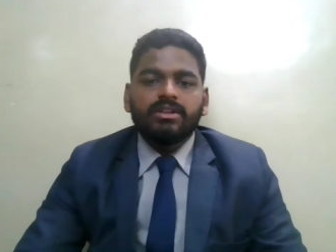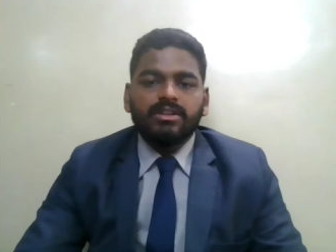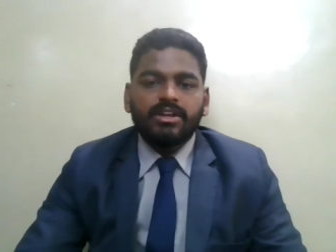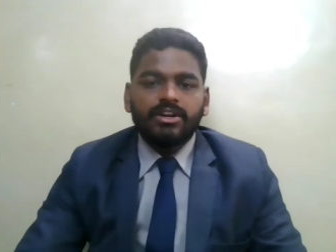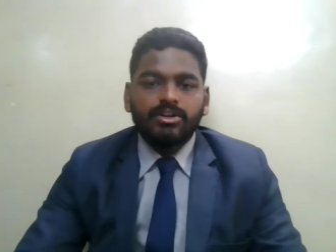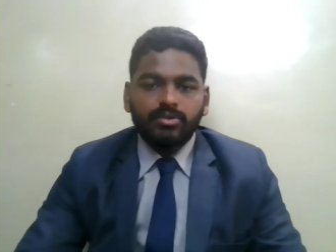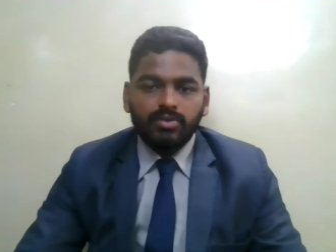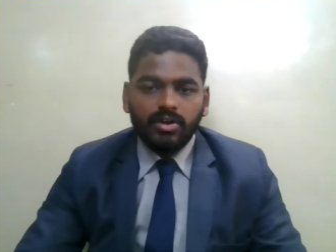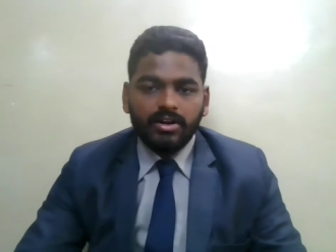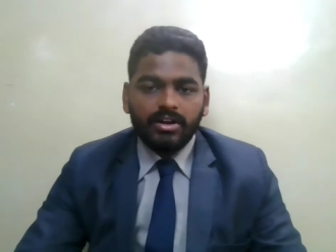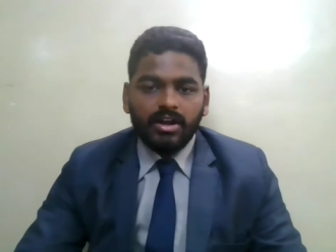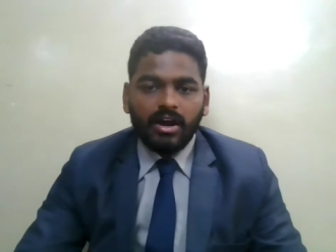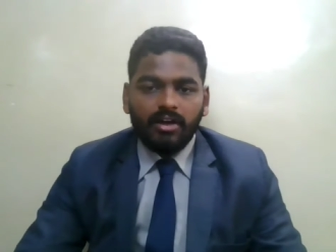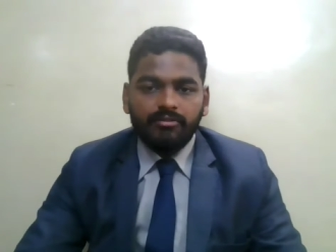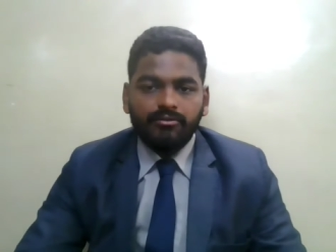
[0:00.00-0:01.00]
they do
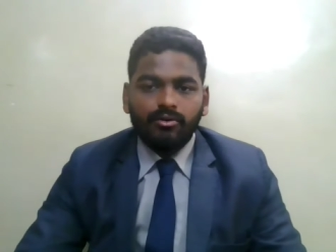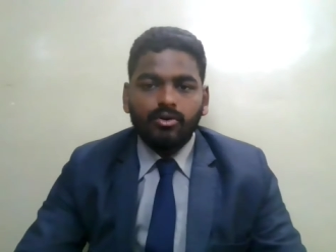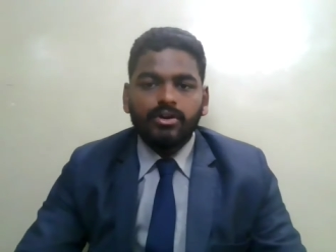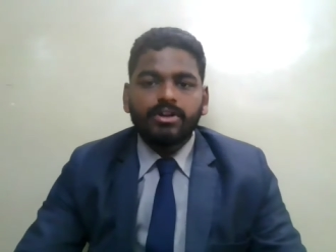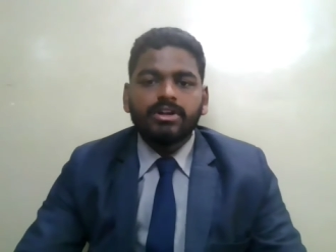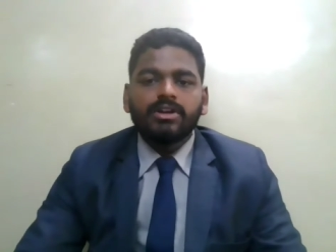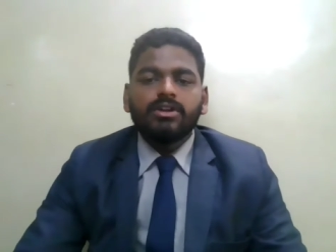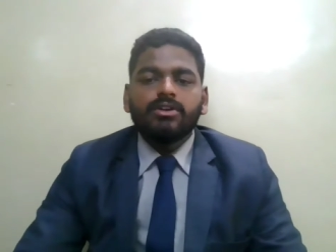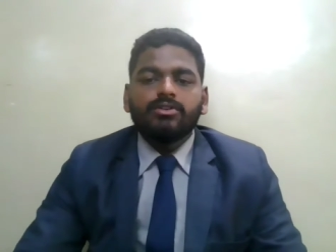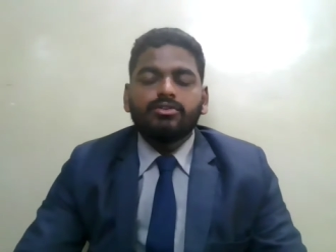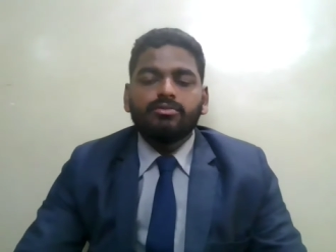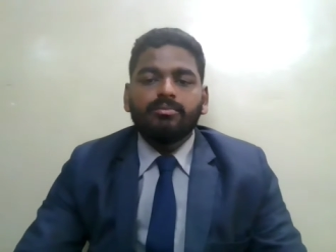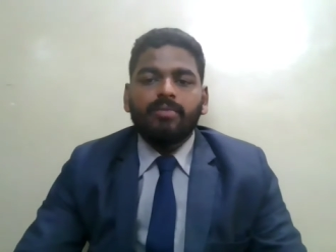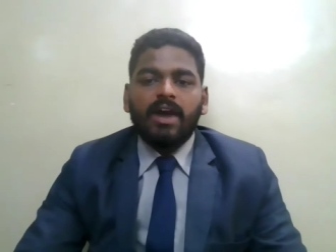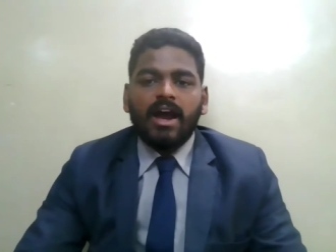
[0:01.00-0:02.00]
not afford
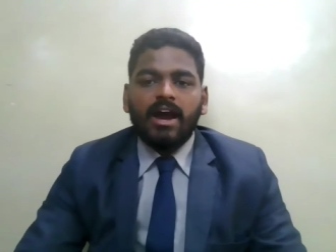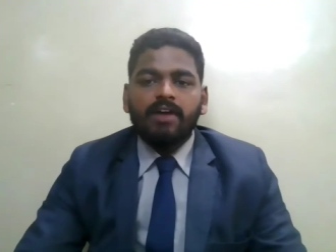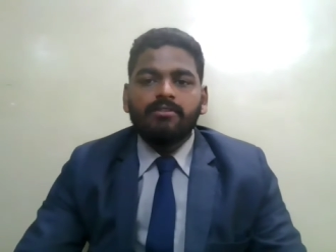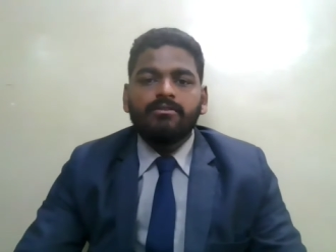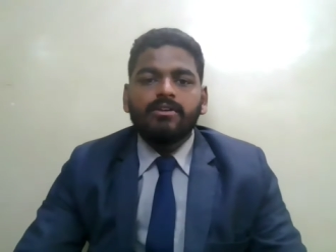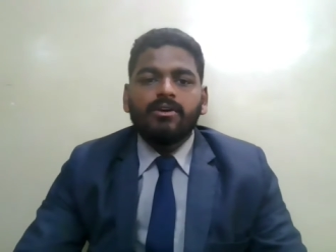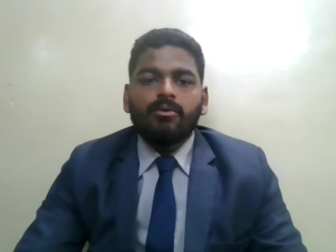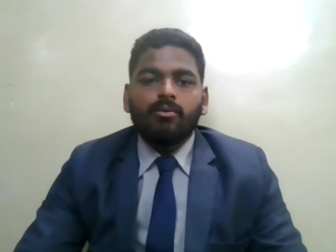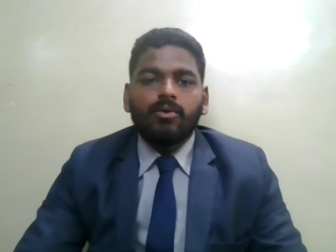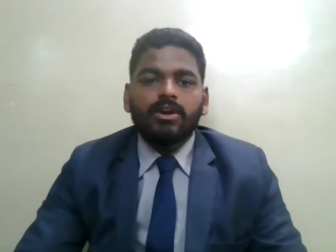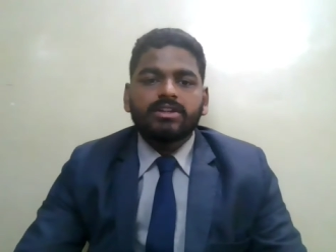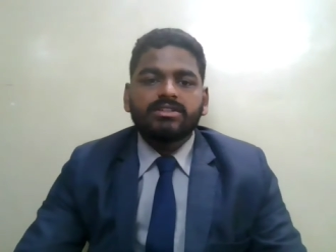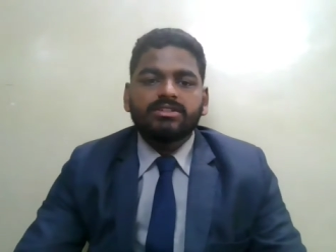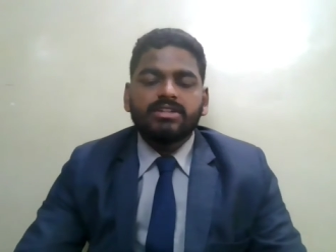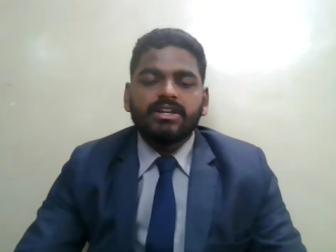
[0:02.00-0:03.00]
to have
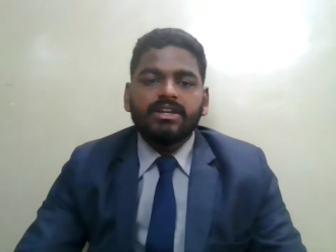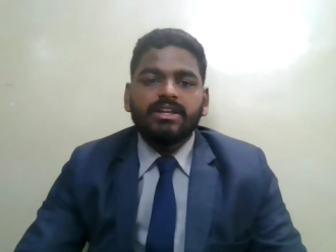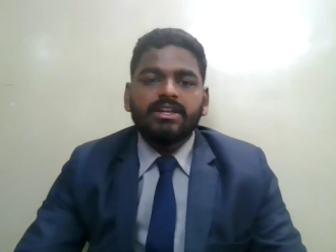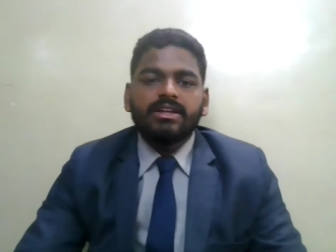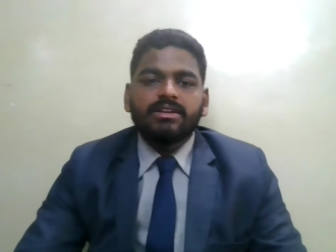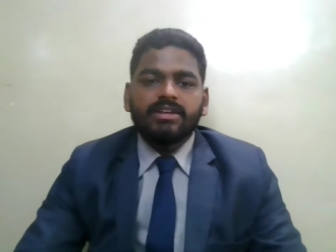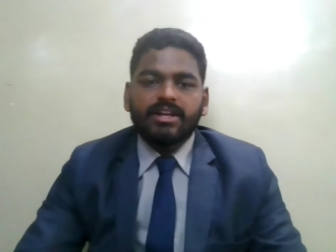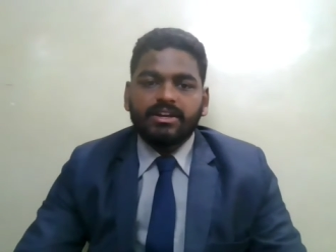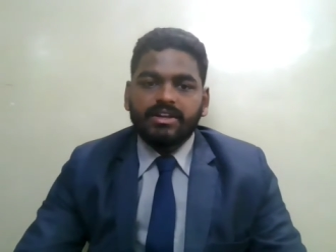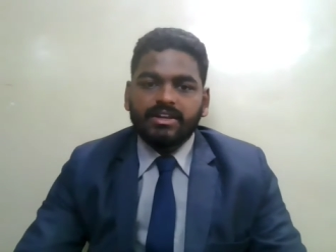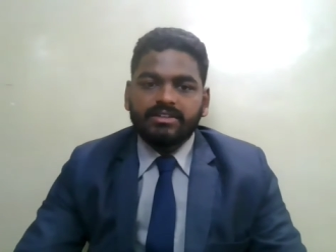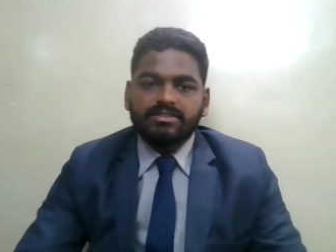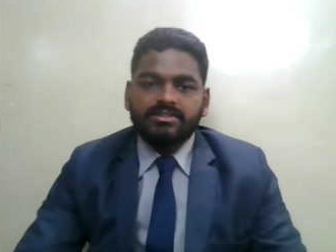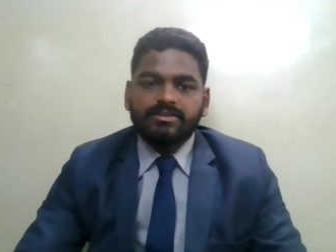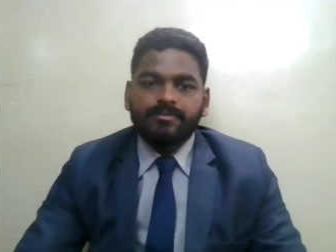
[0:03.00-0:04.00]
work study
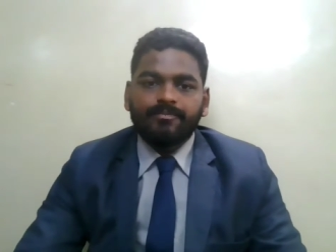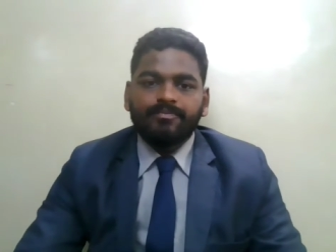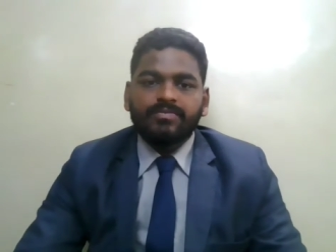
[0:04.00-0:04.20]
techniques.